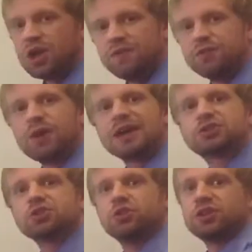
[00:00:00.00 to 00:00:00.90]
If you
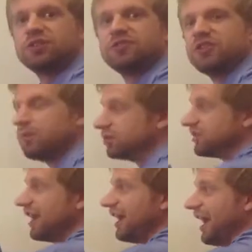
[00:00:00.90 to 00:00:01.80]
actually look at these
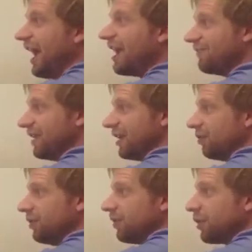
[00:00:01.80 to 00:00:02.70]
numbers, I have
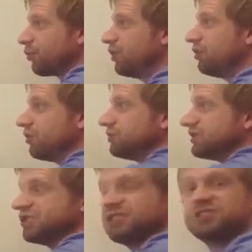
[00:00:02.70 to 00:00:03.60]
now 3 groups
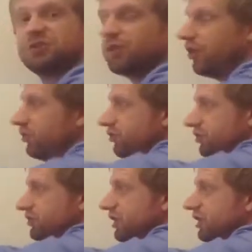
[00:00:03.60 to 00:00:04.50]
of 61
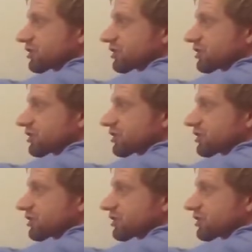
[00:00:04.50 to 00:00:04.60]
hundredths.